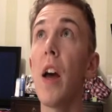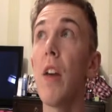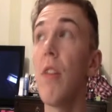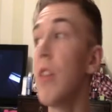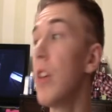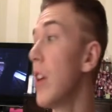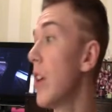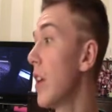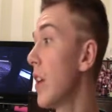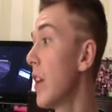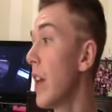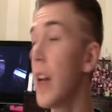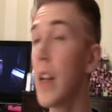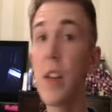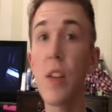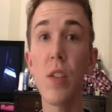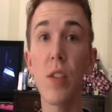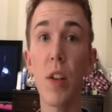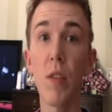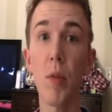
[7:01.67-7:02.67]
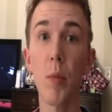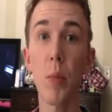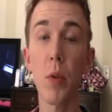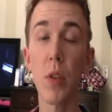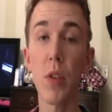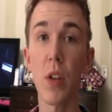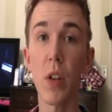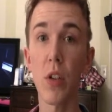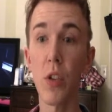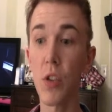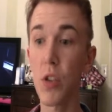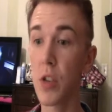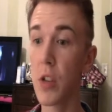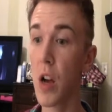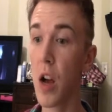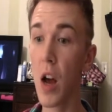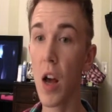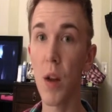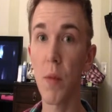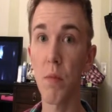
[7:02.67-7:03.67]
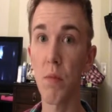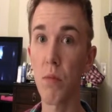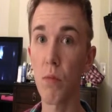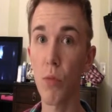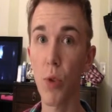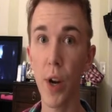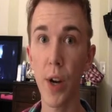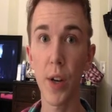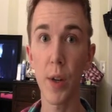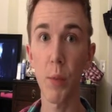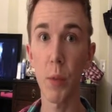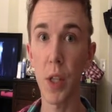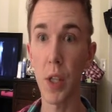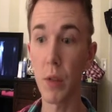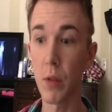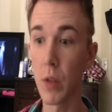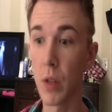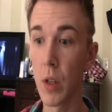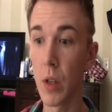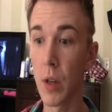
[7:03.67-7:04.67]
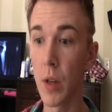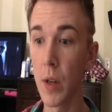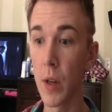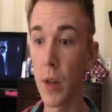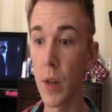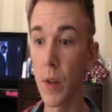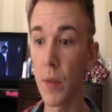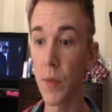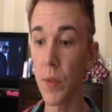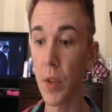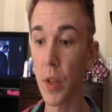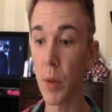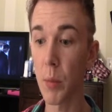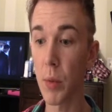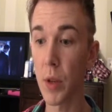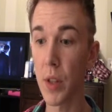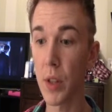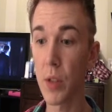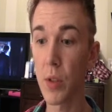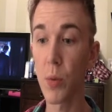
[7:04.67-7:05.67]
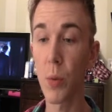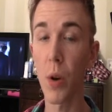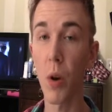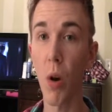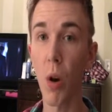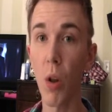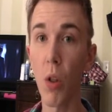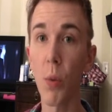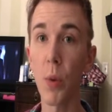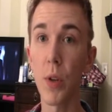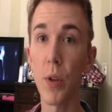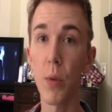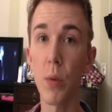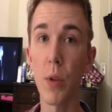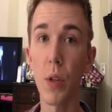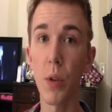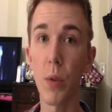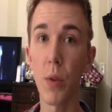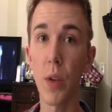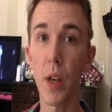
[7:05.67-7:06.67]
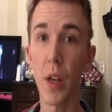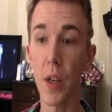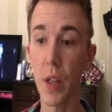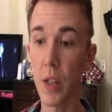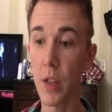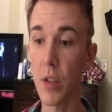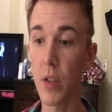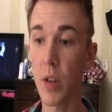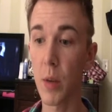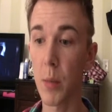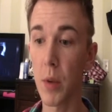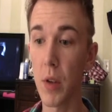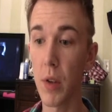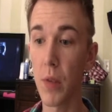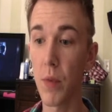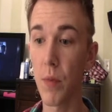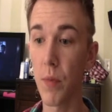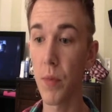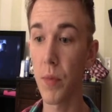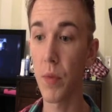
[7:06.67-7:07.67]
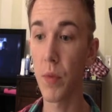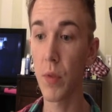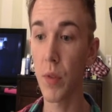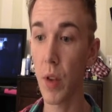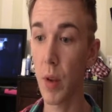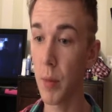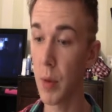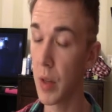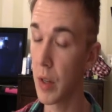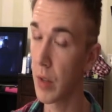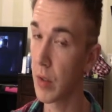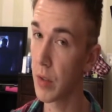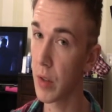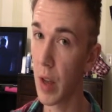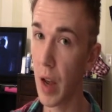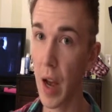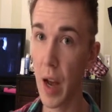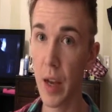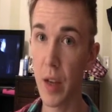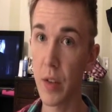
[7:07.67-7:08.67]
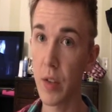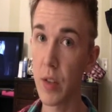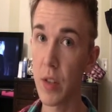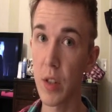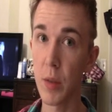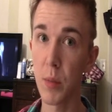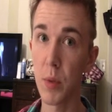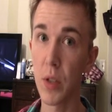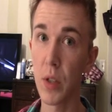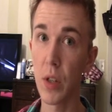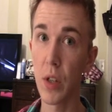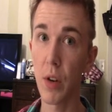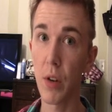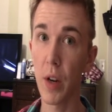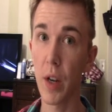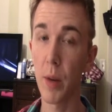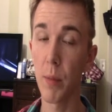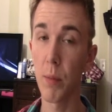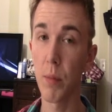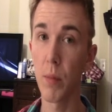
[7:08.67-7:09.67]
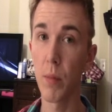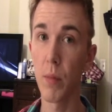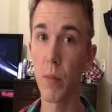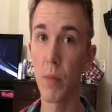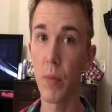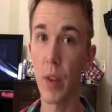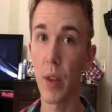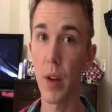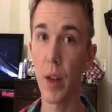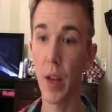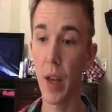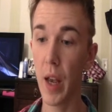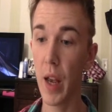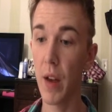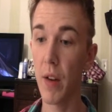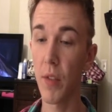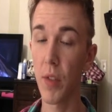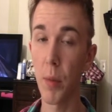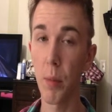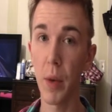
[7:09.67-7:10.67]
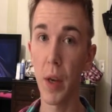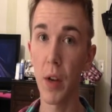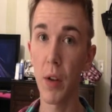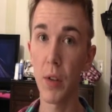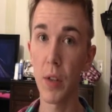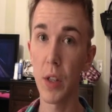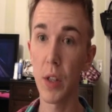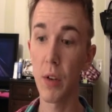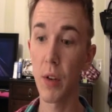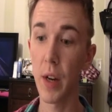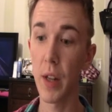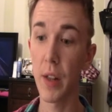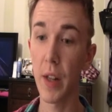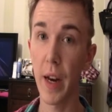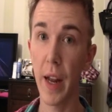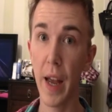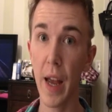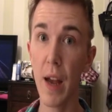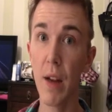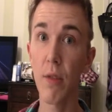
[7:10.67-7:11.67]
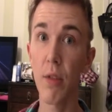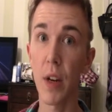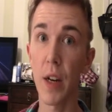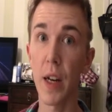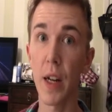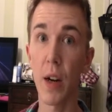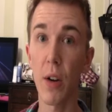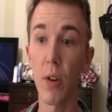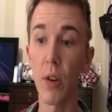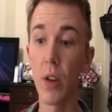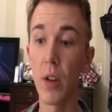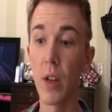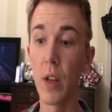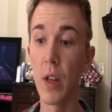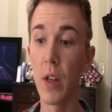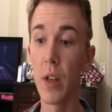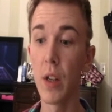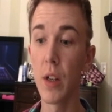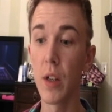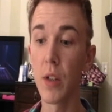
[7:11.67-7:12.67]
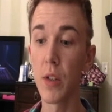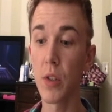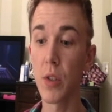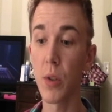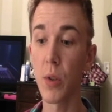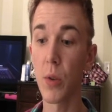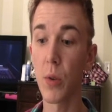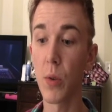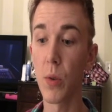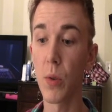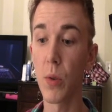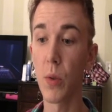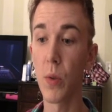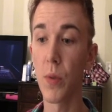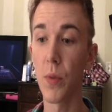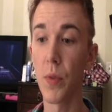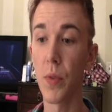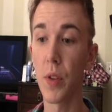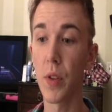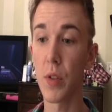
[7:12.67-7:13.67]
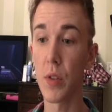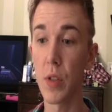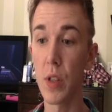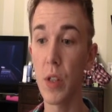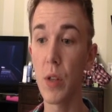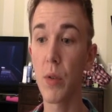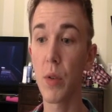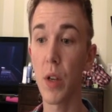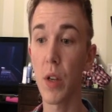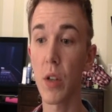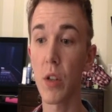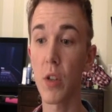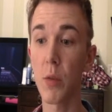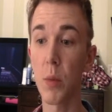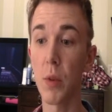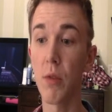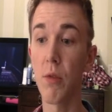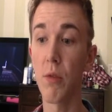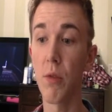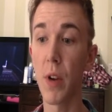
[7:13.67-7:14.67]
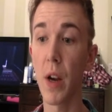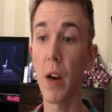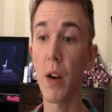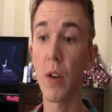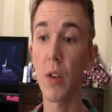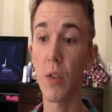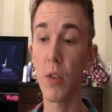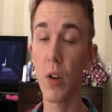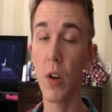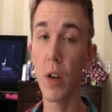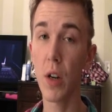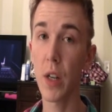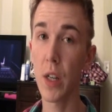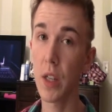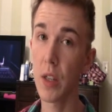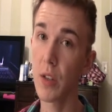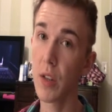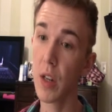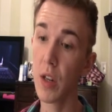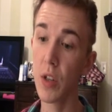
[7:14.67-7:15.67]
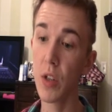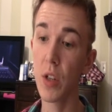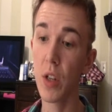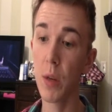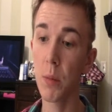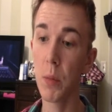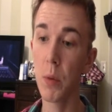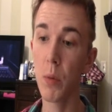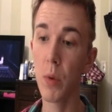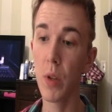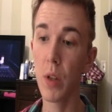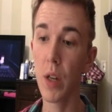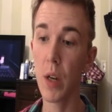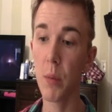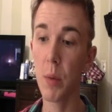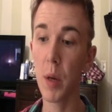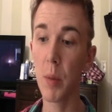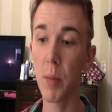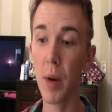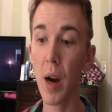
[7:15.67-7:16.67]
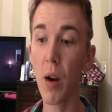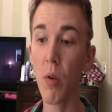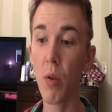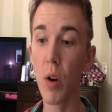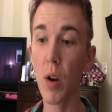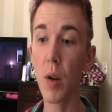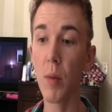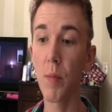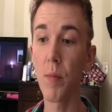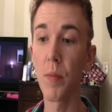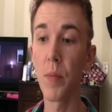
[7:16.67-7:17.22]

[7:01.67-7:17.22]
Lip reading: IV, 97%, just caught him randomly. I'm going to bring this one all the way to a Nidoking, and he's going to be, he's the highest CP Nidoran that I have, the male Nidoran that I have right now. So this Nidoking should be very strong, and he's actually going to be one that I'm going to power up